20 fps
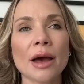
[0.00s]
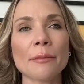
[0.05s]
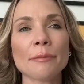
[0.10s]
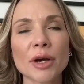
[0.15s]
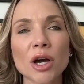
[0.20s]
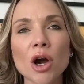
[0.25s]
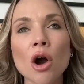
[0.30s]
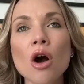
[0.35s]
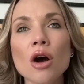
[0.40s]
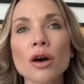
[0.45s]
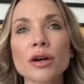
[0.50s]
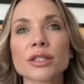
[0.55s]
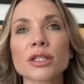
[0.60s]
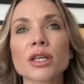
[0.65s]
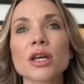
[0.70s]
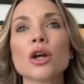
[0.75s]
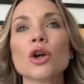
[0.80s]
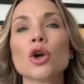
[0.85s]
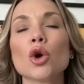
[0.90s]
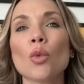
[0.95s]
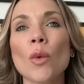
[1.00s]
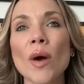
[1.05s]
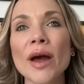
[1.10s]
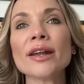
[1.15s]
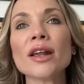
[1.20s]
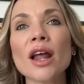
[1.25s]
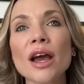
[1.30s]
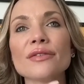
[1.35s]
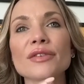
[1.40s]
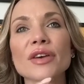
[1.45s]
And because
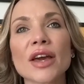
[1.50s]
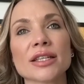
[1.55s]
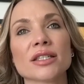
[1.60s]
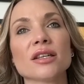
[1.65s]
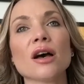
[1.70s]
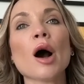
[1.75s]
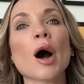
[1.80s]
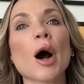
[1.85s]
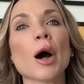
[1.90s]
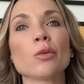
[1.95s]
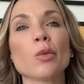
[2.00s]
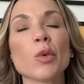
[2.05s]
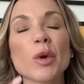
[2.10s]
when life gets hard,